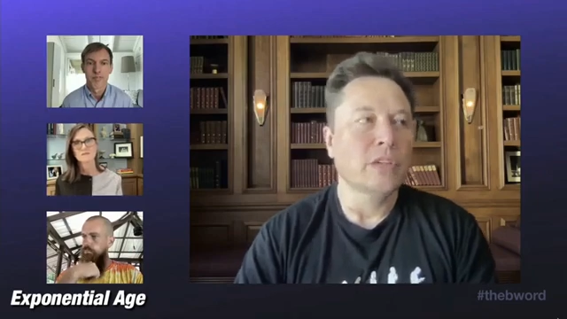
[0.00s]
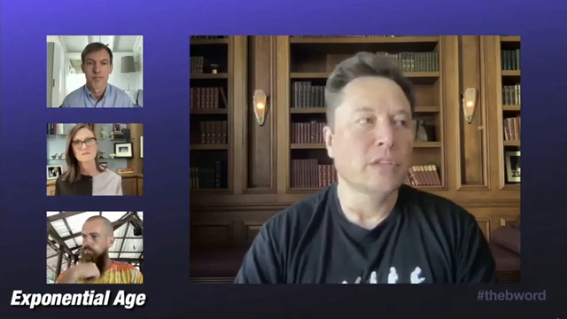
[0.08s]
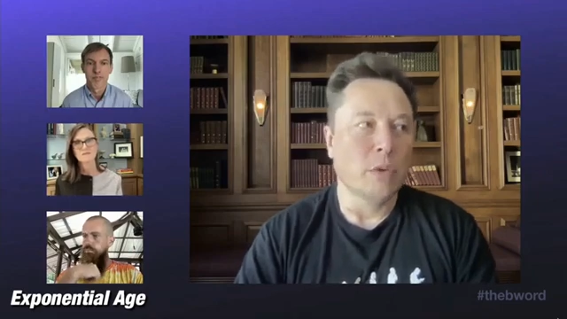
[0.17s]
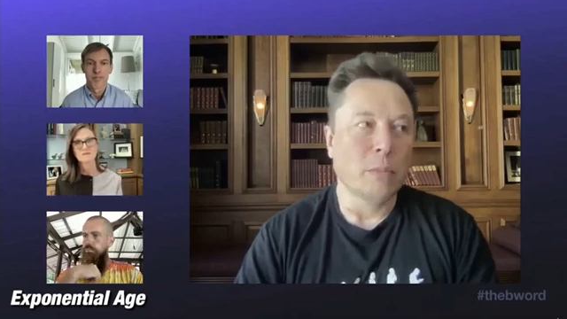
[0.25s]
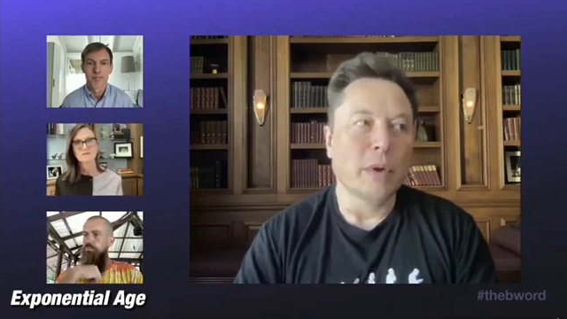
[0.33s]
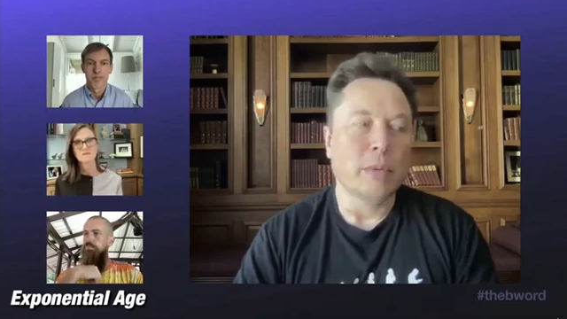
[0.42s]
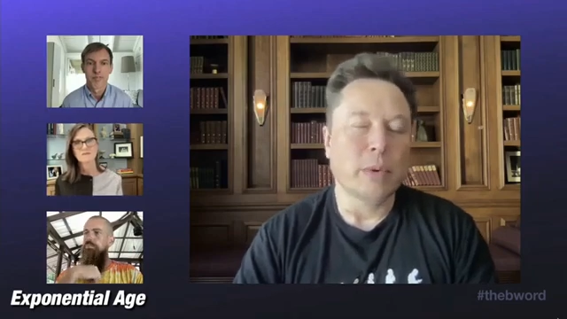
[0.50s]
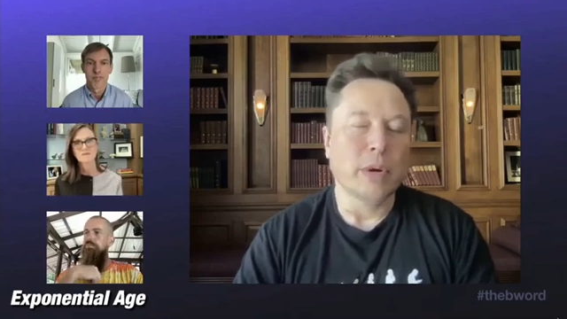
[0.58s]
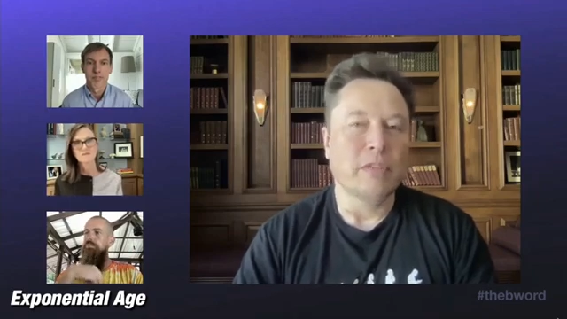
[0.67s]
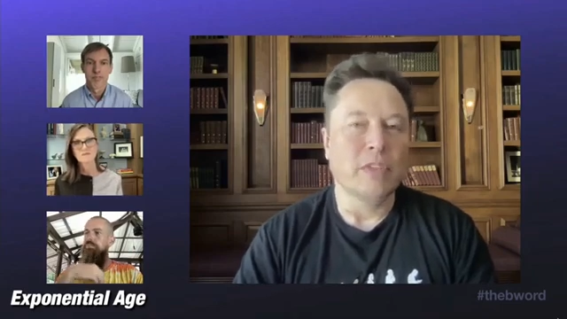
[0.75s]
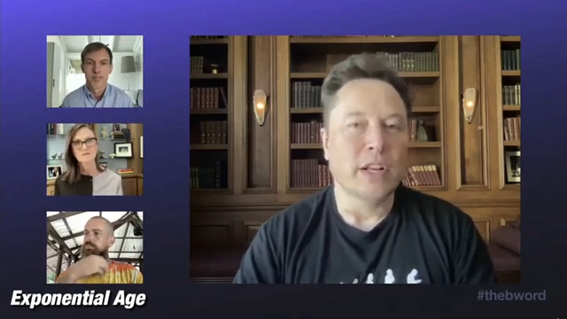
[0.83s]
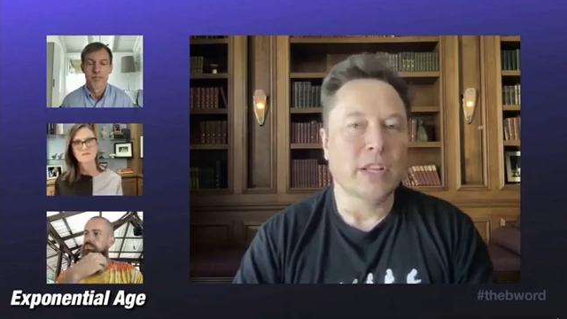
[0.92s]
So we're
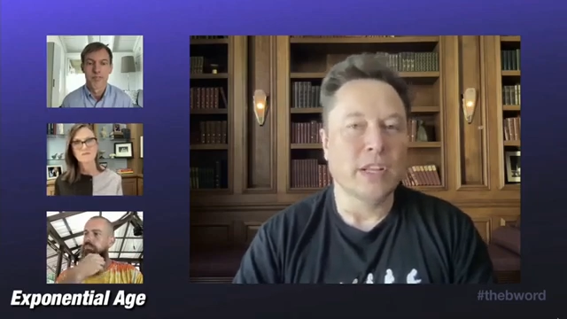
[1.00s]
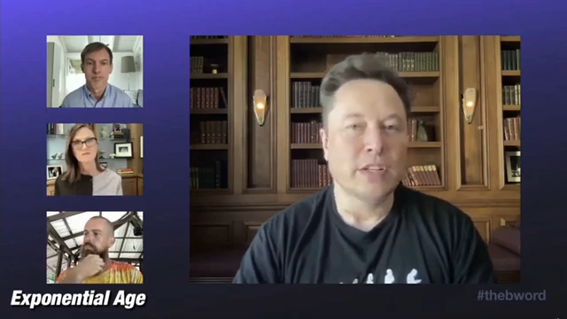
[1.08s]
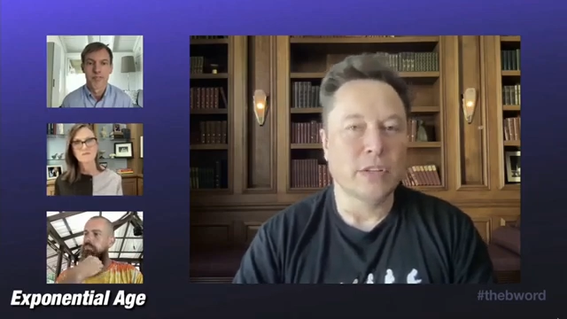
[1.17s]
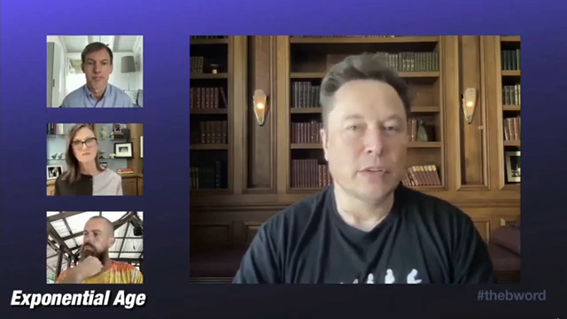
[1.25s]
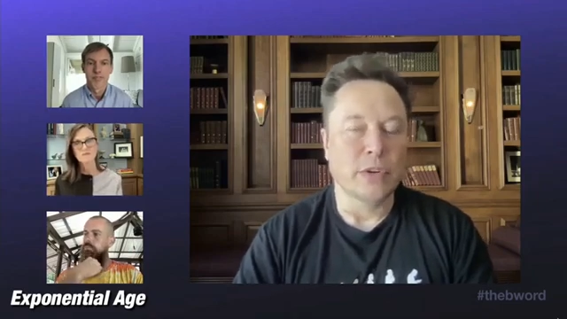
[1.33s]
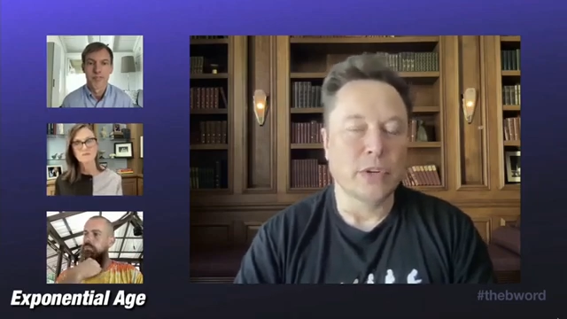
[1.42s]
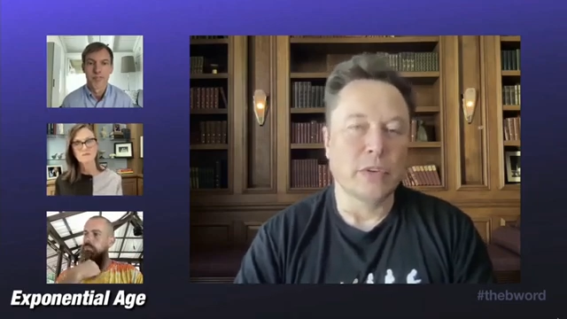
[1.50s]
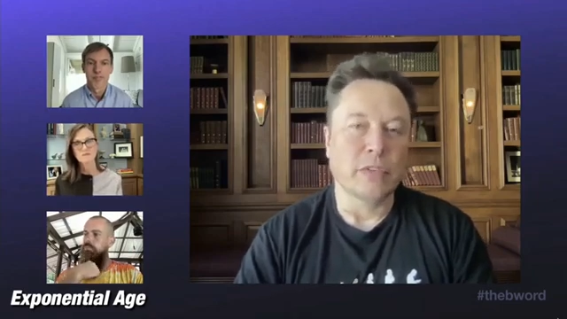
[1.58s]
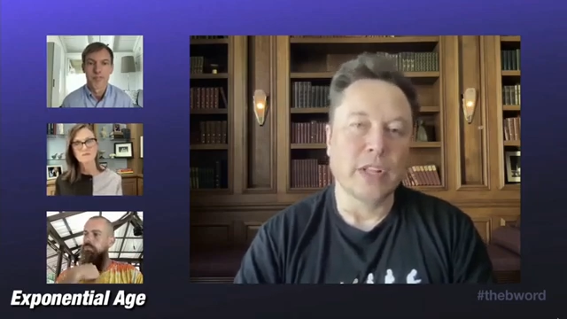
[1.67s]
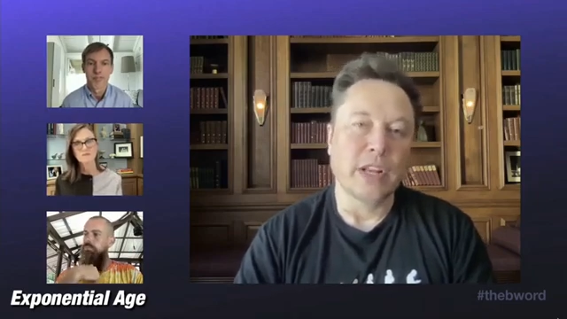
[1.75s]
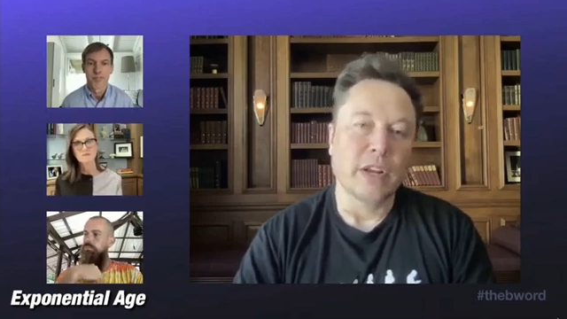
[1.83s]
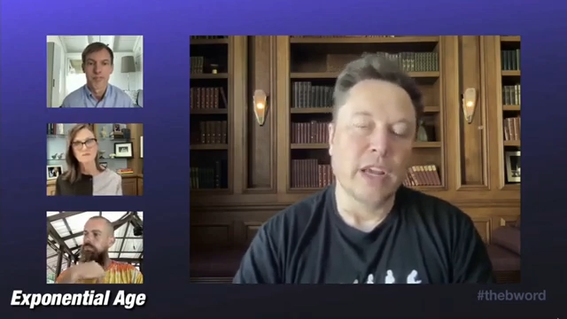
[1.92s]
pretty plugged into the
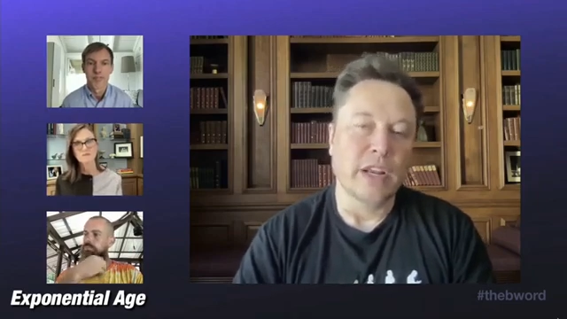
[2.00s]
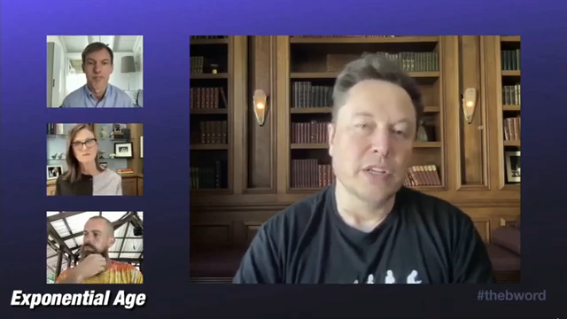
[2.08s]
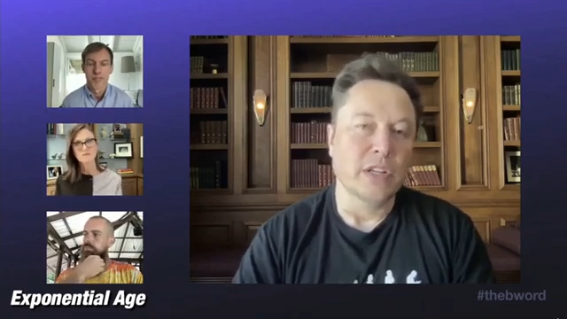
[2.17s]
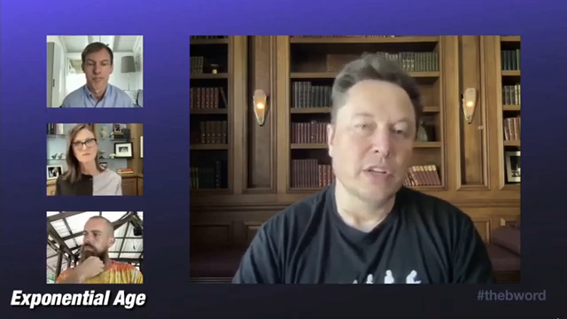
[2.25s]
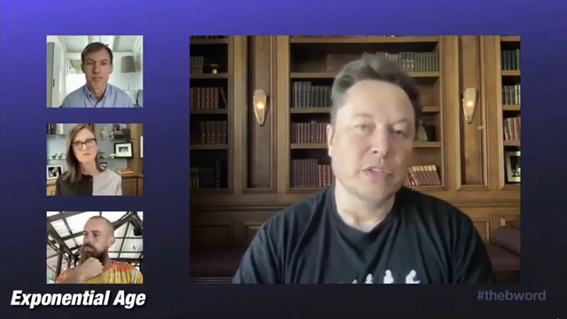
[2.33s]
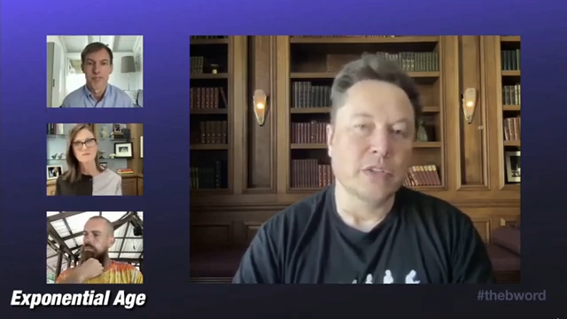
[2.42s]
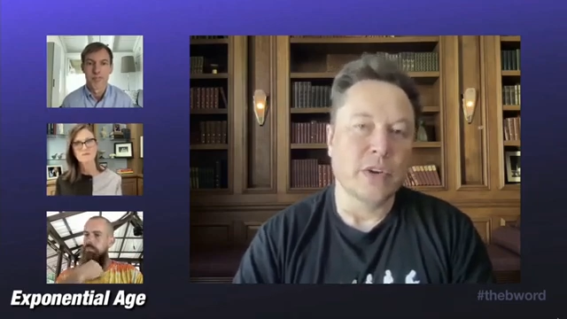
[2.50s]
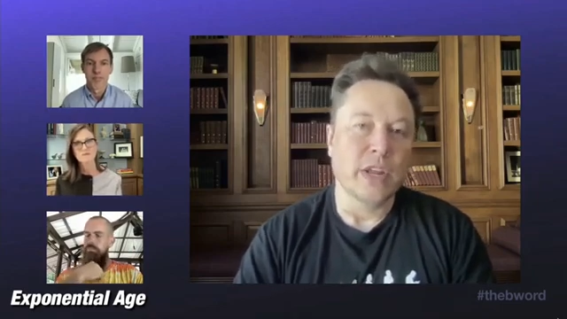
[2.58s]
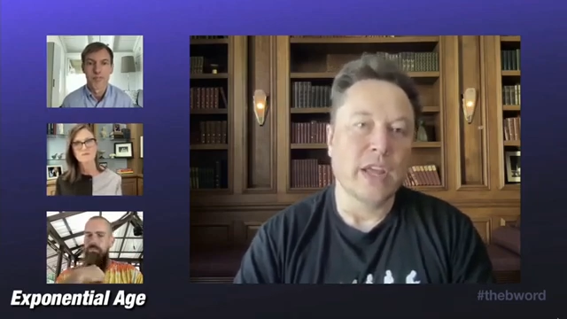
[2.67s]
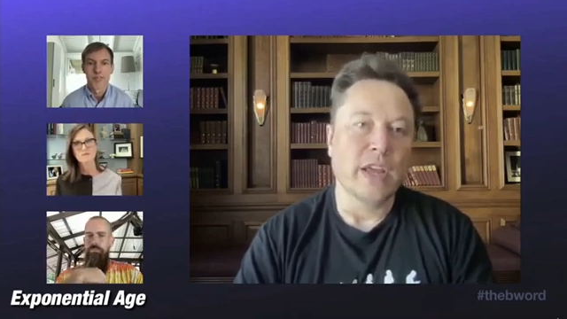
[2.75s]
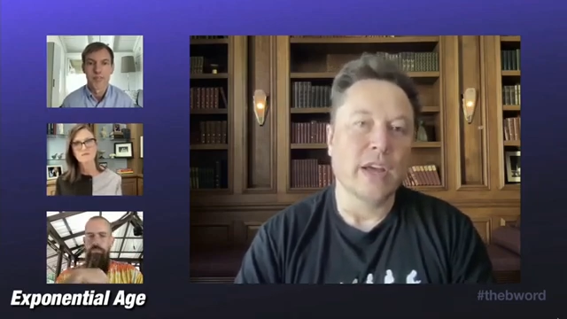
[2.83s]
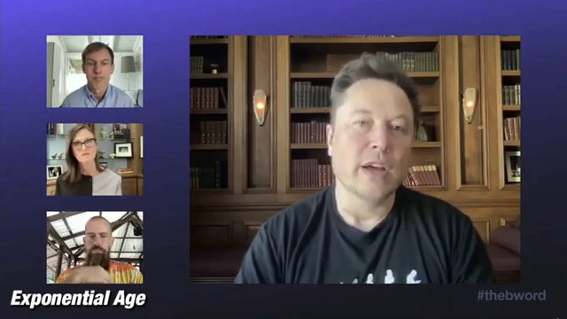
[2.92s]
renewable energy industry.